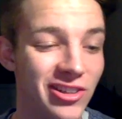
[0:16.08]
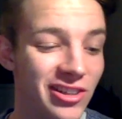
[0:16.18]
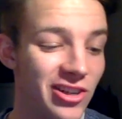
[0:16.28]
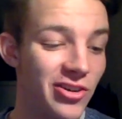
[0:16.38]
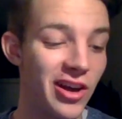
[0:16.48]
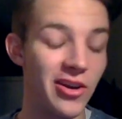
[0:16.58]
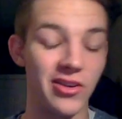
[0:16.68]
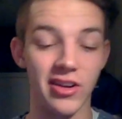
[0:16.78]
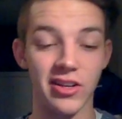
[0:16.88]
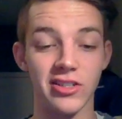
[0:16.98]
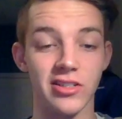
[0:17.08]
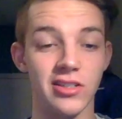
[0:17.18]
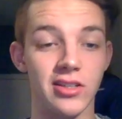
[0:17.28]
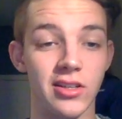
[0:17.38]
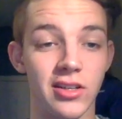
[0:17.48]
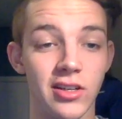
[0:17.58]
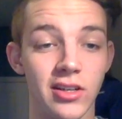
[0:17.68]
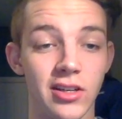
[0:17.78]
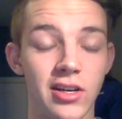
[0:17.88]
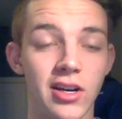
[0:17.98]
You know, now I just,
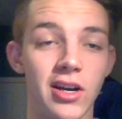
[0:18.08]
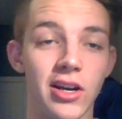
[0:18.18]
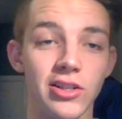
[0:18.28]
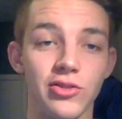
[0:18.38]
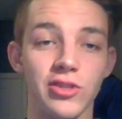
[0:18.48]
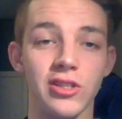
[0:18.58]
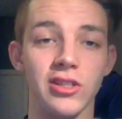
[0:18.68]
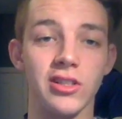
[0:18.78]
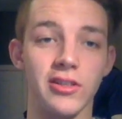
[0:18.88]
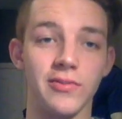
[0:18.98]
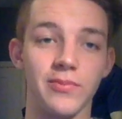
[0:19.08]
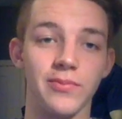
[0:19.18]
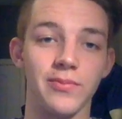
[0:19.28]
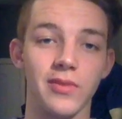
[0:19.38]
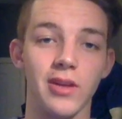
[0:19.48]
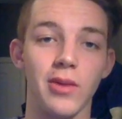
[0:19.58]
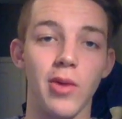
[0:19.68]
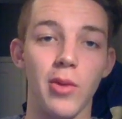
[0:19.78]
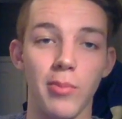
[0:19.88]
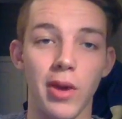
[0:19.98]
I just recently, I'm
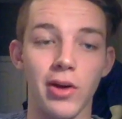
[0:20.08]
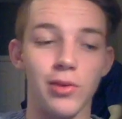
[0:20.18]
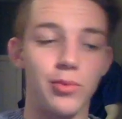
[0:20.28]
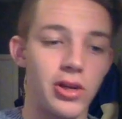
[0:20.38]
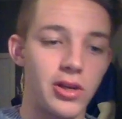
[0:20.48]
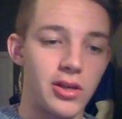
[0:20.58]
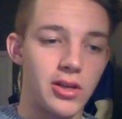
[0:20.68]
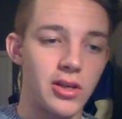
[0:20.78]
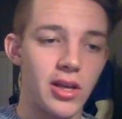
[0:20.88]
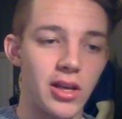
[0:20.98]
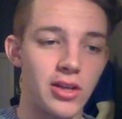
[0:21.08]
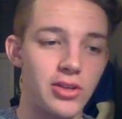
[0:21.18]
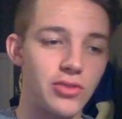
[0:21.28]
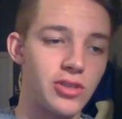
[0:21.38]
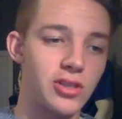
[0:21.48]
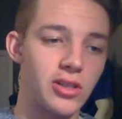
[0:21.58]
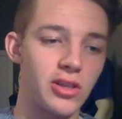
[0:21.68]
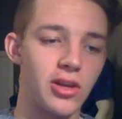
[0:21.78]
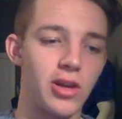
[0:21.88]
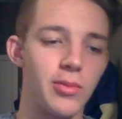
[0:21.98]
on back on break, and I just recently
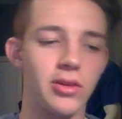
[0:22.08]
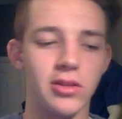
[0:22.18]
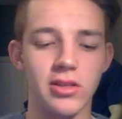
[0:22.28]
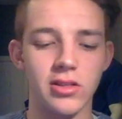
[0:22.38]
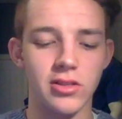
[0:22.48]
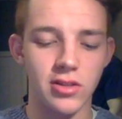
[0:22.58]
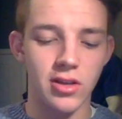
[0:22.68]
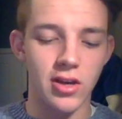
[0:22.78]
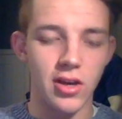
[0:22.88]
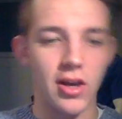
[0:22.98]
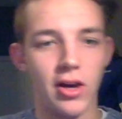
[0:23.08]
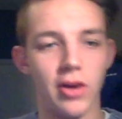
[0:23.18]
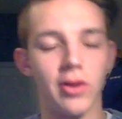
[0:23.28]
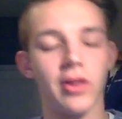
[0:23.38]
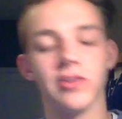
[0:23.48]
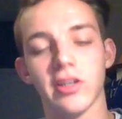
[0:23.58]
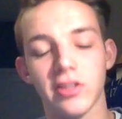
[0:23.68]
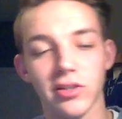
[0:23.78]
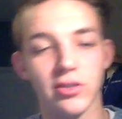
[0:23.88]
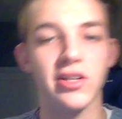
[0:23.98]
thought about this. I was actually
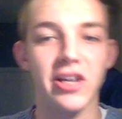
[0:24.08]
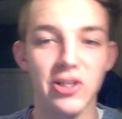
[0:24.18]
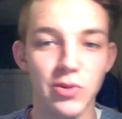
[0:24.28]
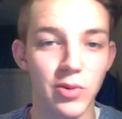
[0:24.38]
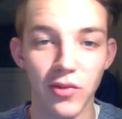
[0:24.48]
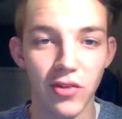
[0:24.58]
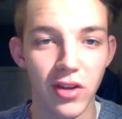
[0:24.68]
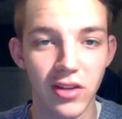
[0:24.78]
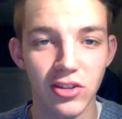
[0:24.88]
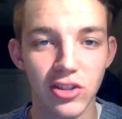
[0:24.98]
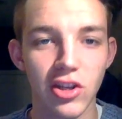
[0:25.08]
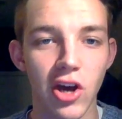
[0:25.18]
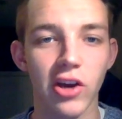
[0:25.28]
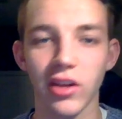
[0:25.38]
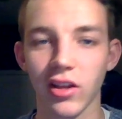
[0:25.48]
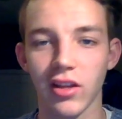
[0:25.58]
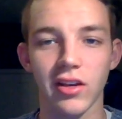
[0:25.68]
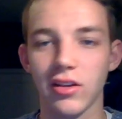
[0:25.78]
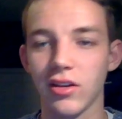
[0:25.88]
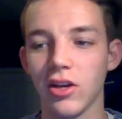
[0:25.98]
just texting one of my friends, just talking
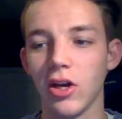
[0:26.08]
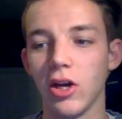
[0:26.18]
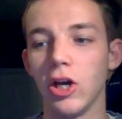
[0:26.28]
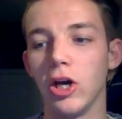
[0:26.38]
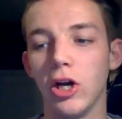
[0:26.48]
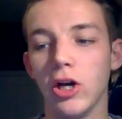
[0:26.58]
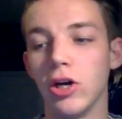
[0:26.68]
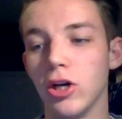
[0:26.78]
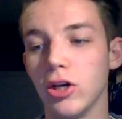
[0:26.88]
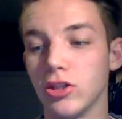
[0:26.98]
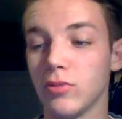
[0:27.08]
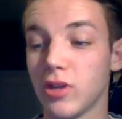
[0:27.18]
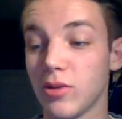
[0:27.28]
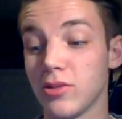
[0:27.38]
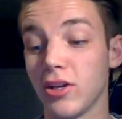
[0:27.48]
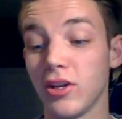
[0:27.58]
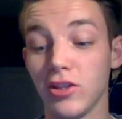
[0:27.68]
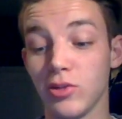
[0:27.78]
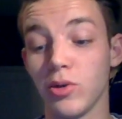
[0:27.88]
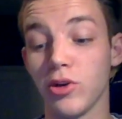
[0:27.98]
like. Uh, sometimes I get in these
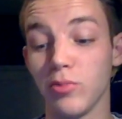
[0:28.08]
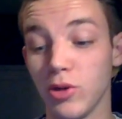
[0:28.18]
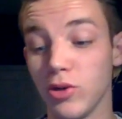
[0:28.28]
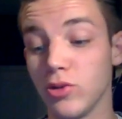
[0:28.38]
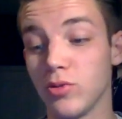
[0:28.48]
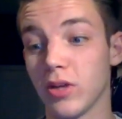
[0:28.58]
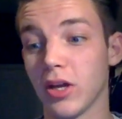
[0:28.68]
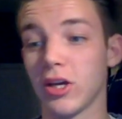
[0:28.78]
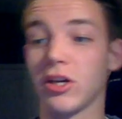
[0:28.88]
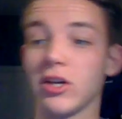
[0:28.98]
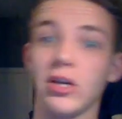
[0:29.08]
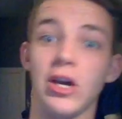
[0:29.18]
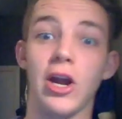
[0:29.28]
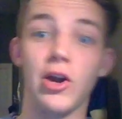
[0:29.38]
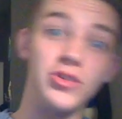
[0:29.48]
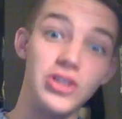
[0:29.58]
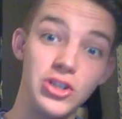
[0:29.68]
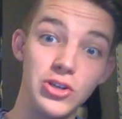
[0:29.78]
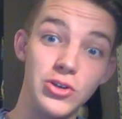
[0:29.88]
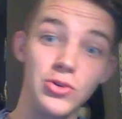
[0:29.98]
weird moods where like I don't know what to
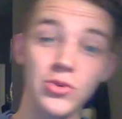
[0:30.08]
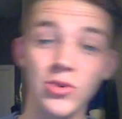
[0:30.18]
do.